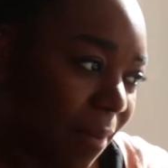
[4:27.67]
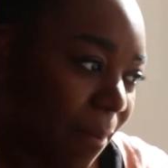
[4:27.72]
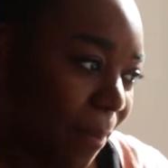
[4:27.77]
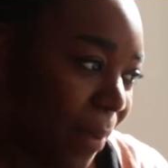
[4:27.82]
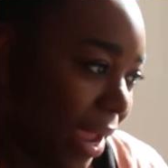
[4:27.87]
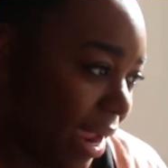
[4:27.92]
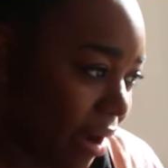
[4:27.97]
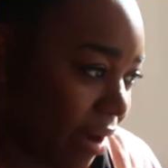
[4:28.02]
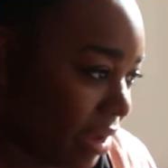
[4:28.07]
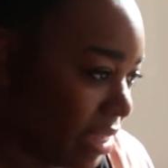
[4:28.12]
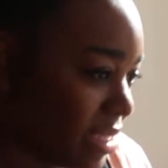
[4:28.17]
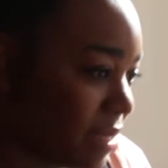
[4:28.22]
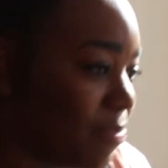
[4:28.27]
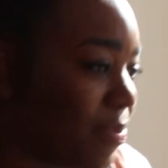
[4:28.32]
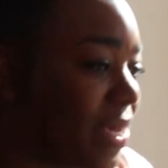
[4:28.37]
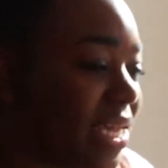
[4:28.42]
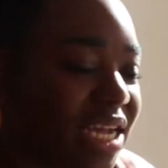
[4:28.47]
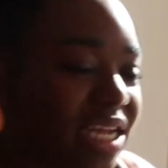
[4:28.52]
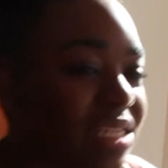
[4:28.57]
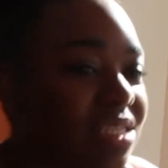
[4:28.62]
parents
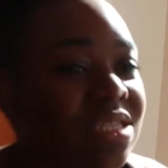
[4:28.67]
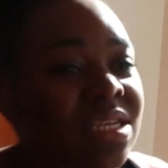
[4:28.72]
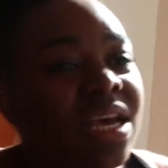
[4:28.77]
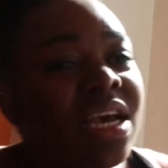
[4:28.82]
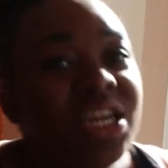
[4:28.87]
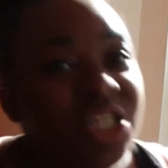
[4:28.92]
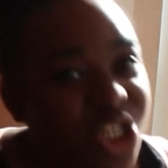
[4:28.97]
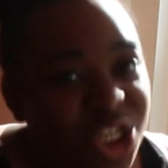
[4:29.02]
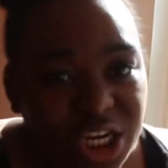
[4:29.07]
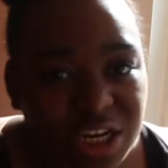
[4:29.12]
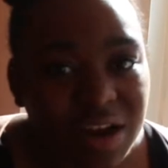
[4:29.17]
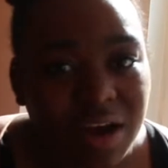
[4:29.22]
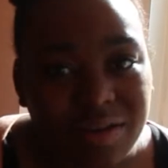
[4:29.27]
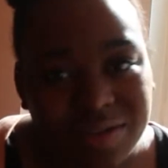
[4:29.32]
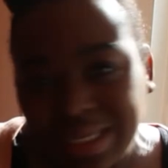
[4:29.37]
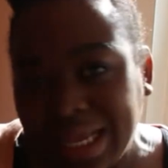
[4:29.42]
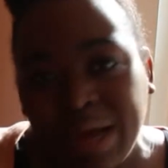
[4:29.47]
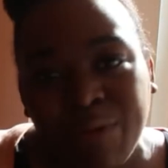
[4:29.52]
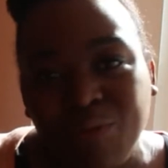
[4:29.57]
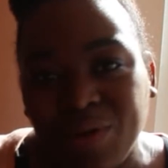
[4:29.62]
because she
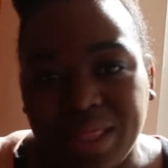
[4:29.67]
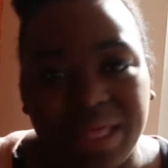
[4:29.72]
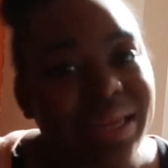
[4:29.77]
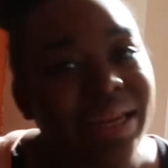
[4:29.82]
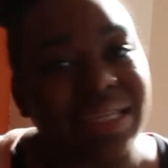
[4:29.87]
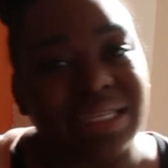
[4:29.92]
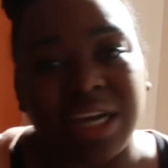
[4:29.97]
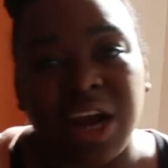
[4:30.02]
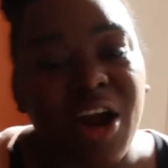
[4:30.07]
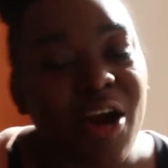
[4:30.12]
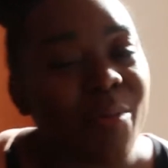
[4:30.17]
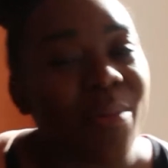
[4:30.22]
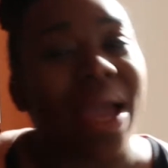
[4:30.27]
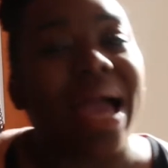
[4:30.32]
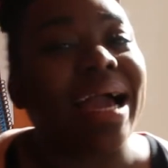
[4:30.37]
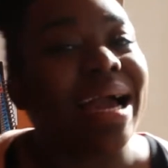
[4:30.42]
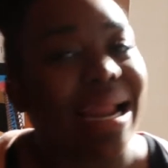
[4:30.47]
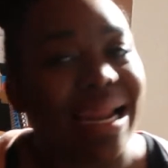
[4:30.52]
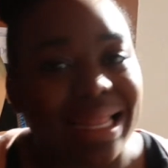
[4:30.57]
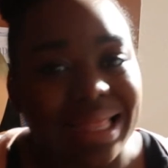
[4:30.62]
knows that really doesn't hurt me.
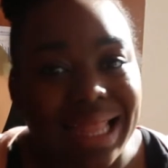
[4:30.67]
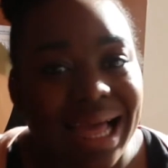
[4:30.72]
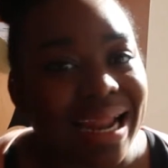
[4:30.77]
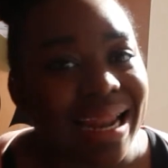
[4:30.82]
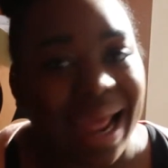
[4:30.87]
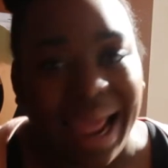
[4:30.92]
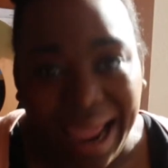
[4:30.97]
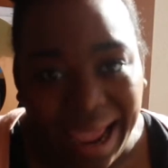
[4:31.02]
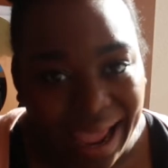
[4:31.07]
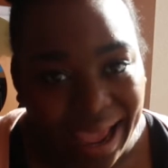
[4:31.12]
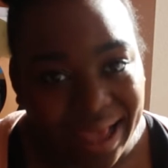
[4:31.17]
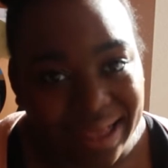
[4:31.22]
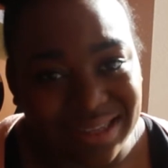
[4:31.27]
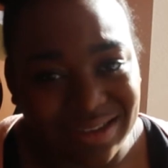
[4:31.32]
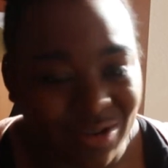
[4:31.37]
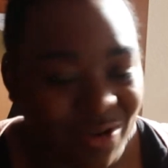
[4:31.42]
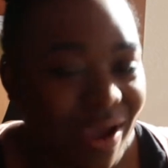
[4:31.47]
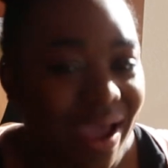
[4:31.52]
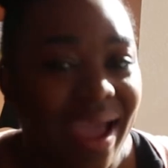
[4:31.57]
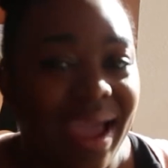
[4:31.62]
I got a lot of ass,
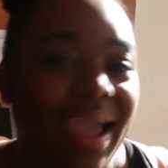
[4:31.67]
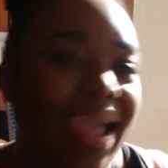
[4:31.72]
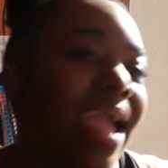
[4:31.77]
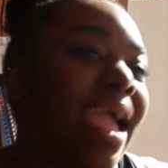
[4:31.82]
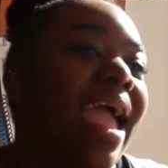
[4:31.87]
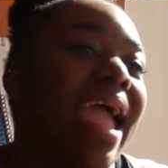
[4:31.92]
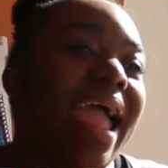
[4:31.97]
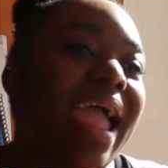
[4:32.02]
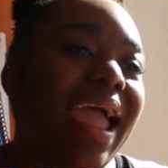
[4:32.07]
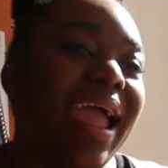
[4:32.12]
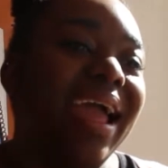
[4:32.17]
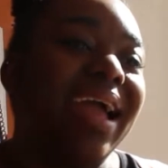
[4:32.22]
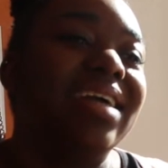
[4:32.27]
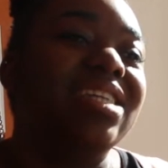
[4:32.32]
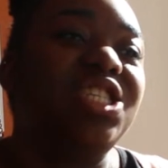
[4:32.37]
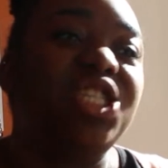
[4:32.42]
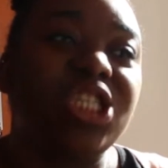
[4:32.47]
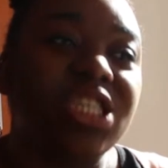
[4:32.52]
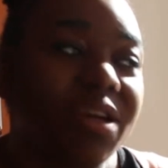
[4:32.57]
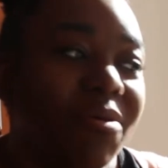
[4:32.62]
okay?
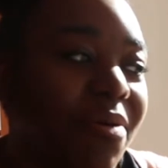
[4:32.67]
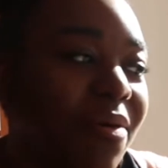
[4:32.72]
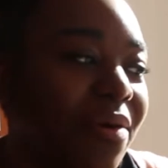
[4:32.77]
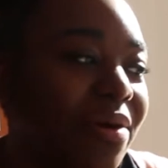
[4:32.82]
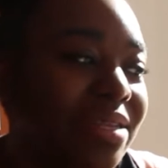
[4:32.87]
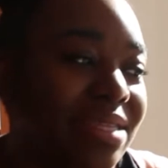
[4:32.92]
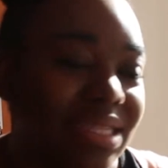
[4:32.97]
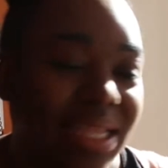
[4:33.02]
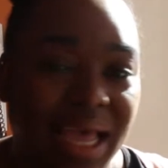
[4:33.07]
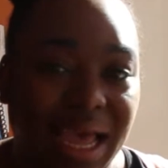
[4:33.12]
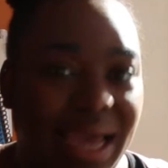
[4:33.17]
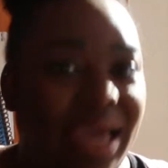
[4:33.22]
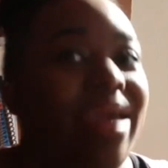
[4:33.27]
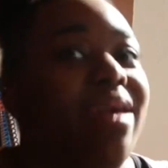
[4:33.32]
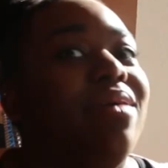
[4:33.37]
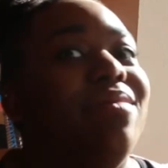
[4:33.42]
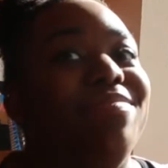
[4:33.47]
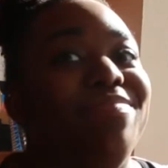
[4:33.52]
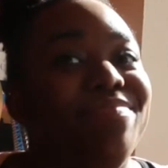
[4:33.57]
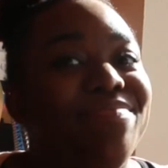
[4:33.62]
And she was like,
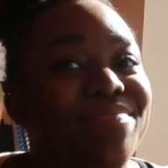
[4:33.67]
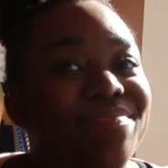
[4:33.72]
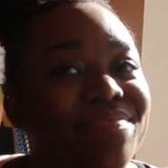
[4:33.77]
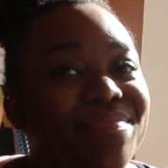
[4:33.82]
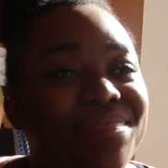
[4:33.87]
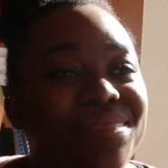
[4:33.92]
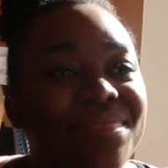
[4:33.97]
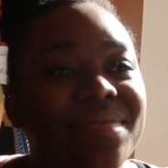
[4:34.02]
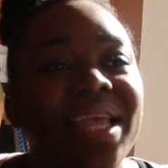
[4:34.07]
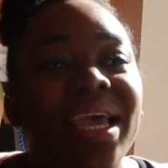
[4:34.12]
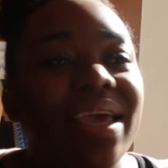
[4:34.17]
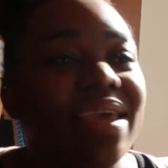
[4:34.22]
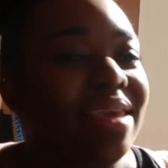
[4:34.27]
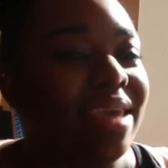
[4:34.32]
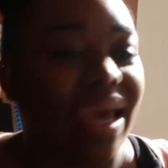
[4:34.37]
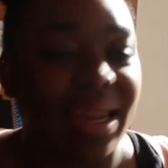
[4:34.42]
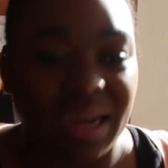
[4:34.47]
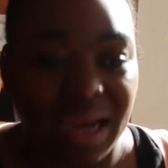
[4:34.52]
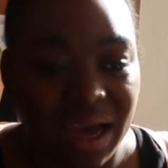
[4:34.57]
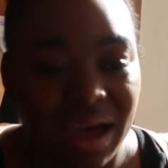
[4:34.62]

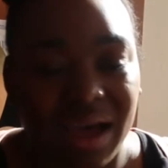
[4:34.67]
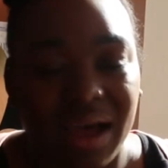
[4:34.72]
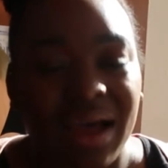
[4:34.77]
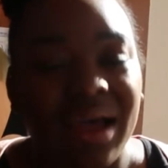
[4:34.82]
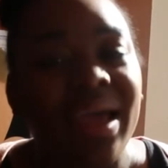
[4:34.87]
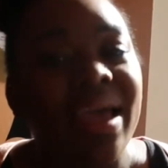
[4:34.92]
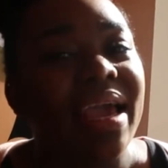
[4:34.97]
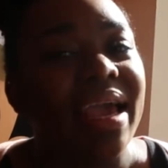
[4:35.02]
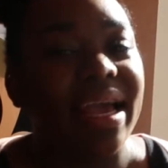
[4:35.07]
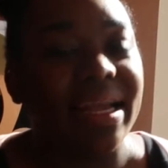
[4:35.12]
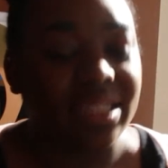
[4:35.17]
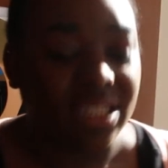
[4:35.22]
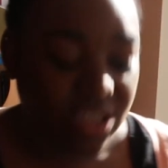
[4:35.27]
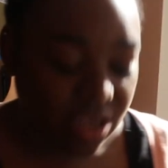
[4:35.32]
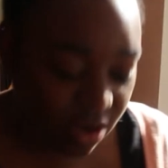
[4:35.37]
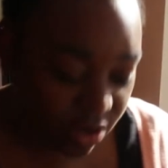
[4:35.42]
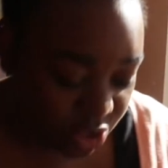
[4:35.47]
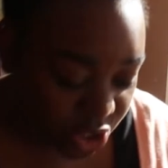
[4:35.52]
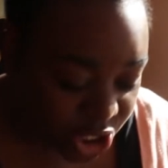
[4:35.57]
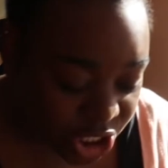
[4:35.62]
yeah, nah. And
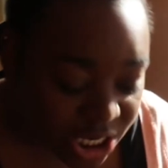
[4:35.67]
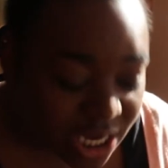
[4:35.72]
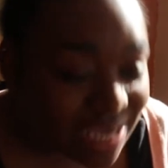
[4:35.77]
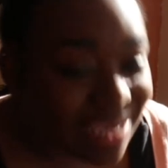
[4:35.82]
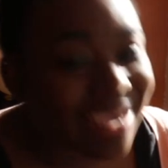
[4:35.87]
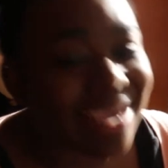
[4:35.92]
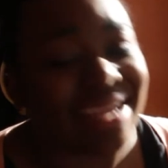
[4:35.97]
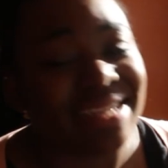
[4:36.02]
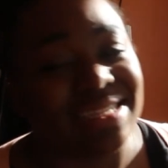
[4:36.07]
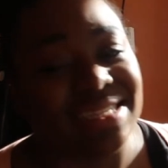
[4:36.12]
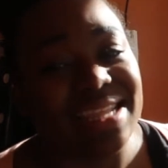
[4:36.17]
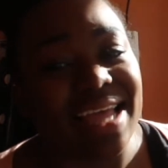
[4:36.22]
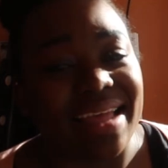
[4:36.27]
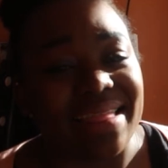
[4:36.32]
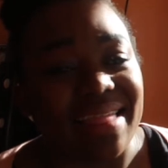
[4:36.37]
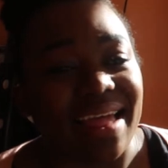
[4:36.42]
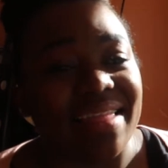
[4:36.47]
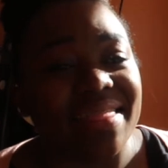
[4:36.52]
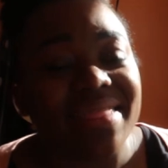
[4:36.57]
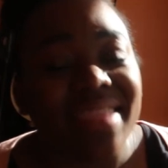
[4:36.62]
so she gets
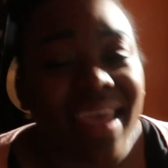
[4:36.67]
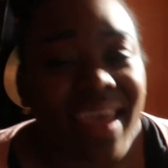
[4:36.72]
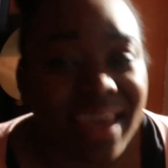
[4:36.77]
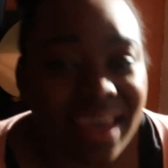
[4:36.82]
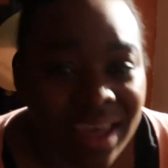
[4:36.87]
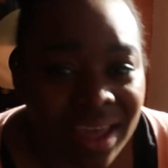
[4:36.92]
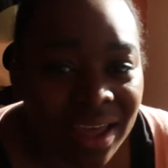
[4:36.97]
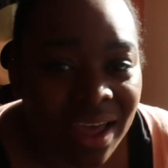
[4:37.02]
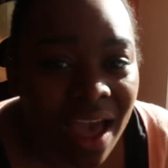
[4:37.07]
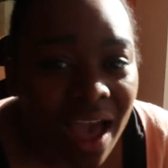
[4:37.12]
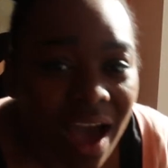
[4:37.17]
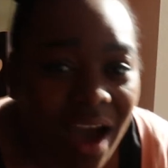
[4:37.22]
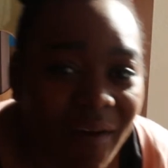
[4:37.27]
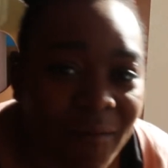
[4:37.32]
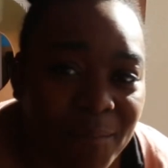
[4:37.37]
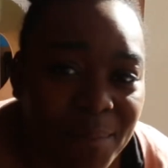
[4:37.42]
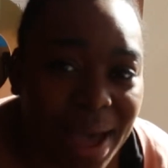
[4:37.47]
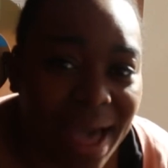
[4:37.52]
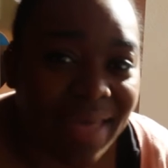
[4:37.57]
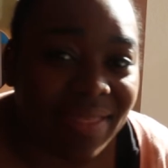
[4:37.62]
like the thick
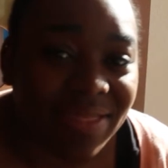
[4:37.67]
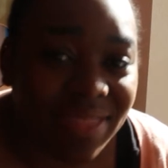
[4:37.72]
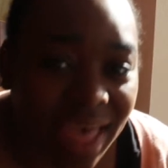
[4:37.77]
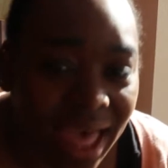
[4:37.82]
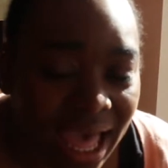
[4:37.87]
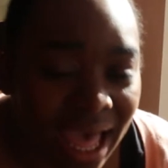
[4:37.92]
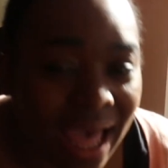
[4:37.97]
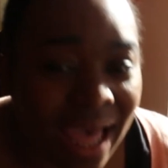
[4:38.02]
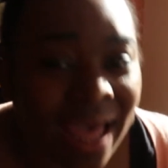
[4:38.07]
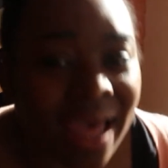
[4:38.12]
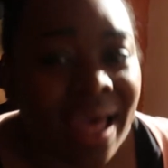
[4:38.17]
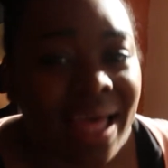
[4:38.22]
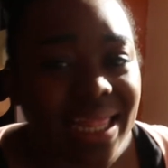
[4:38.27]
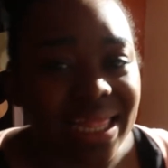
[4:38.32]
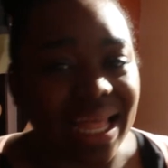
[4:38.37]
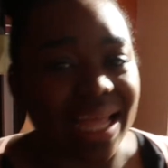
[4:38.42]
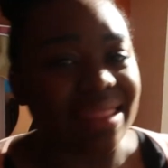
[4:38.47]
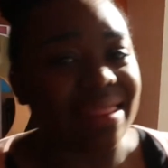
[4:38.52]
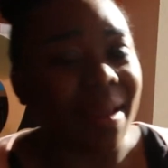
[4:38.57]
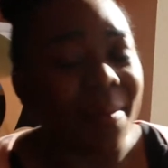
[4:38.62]
of my thigh,
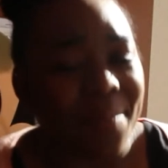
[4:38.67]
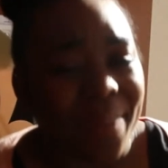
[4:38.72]
like the